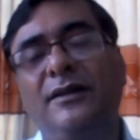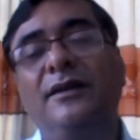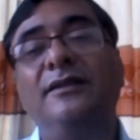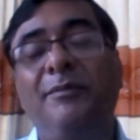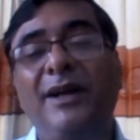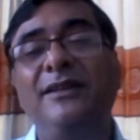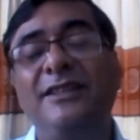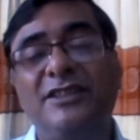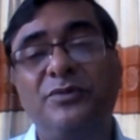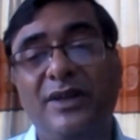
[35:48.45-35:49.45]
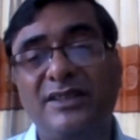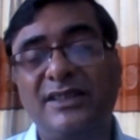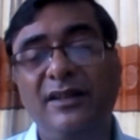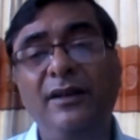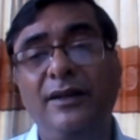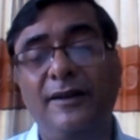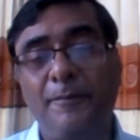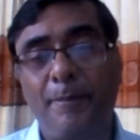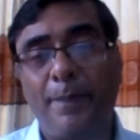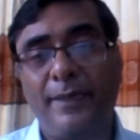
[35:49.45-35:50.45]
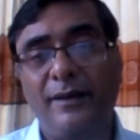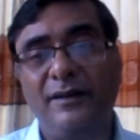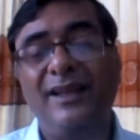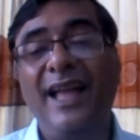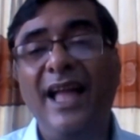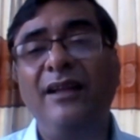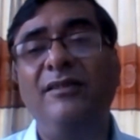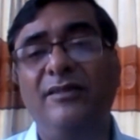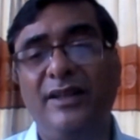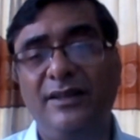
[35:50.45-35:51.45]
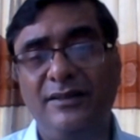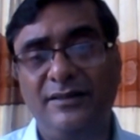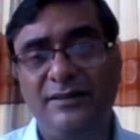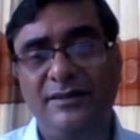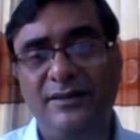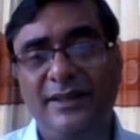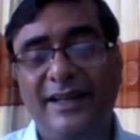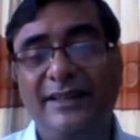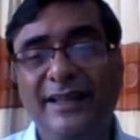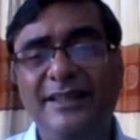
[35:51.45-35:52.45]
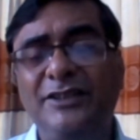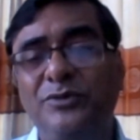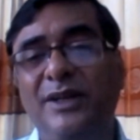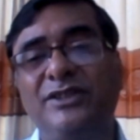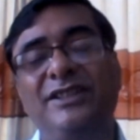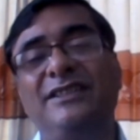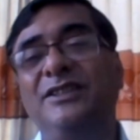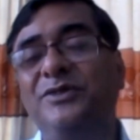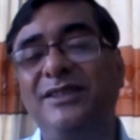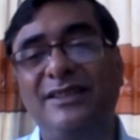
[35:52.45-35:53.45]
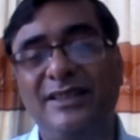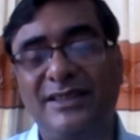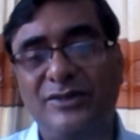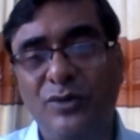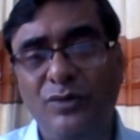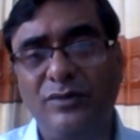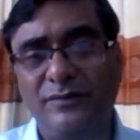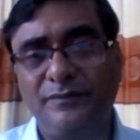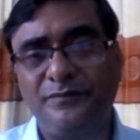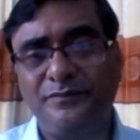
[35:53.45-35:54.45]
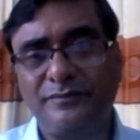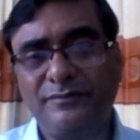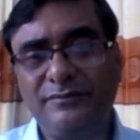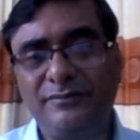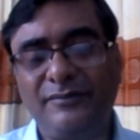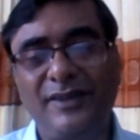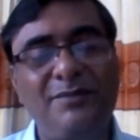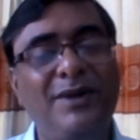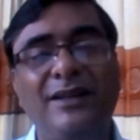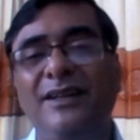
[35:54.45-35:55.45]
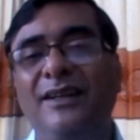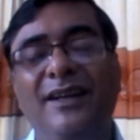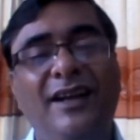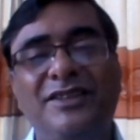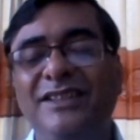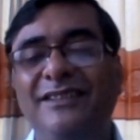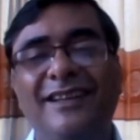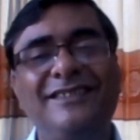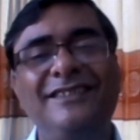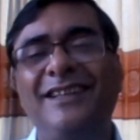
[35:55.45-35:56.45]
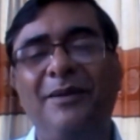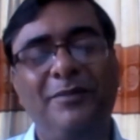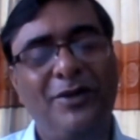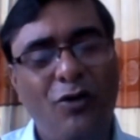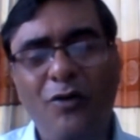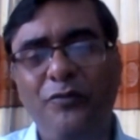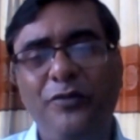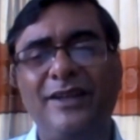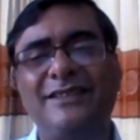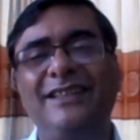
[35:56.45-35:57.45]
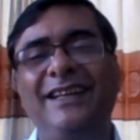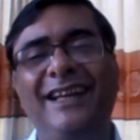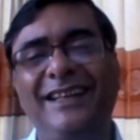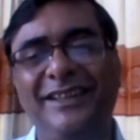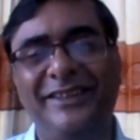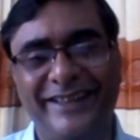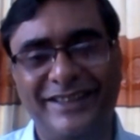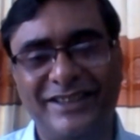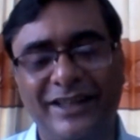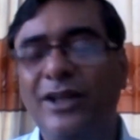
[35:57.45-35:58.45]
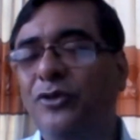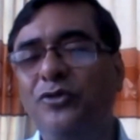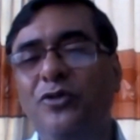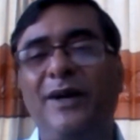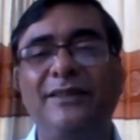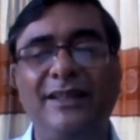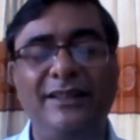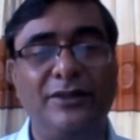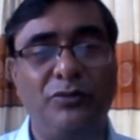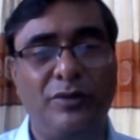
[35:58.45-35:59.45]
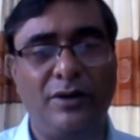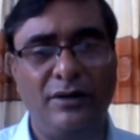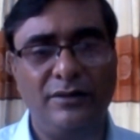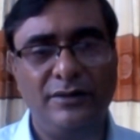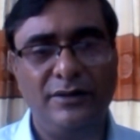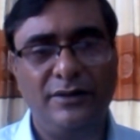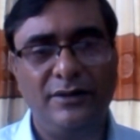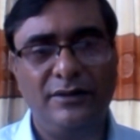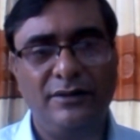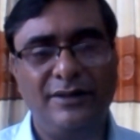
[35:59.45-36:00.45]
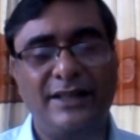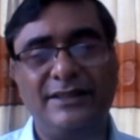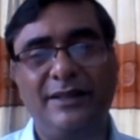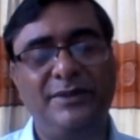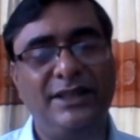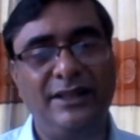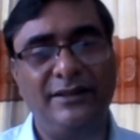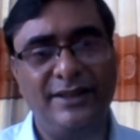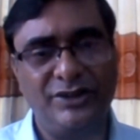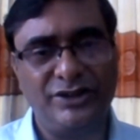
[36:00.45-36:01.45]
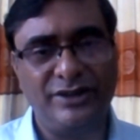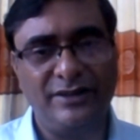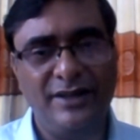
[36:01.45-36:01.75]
The mother is frustrated, angry, and that is why she is using this tone. But she doesn't have obviously any intention. No mother in the world does have that intention.